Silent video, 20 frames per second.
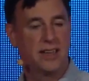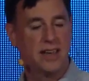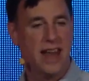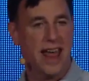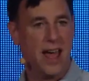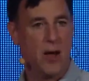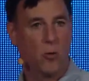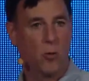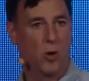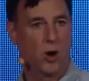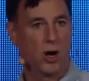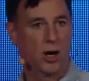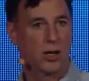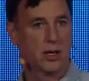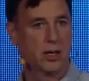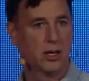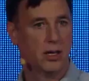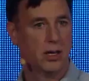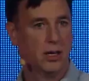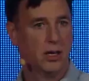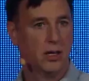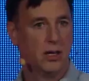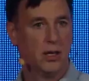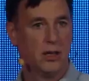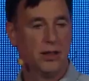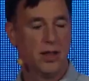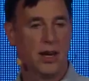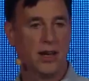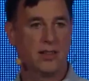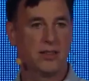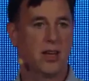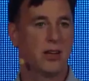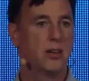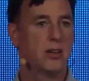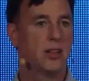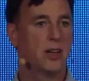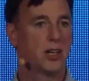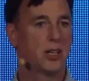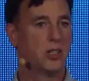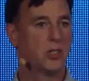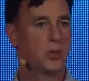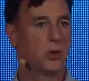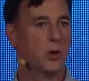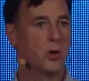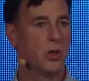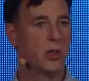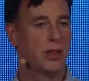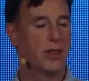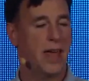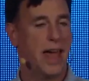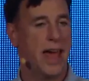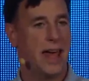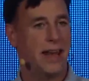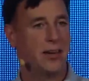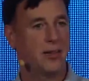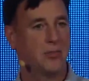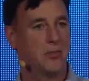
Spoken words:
network that is under the control of